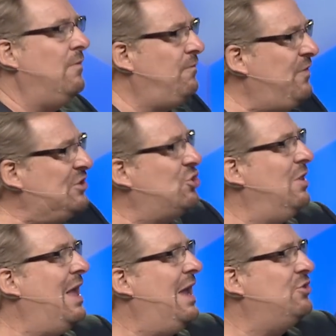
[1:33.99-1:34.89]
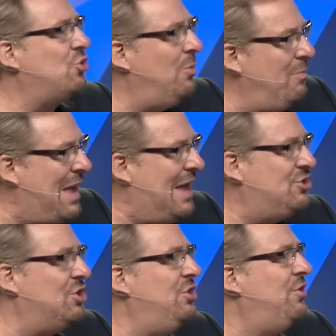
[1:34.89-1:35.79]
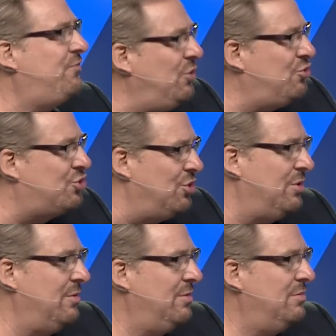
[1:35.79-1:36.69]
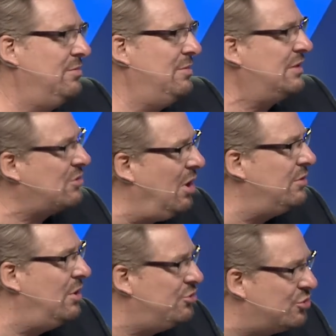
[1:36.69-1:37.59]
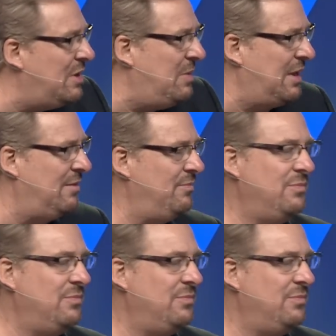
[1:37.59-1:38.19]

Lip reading: visualize or imagine the future. That's called dreaming.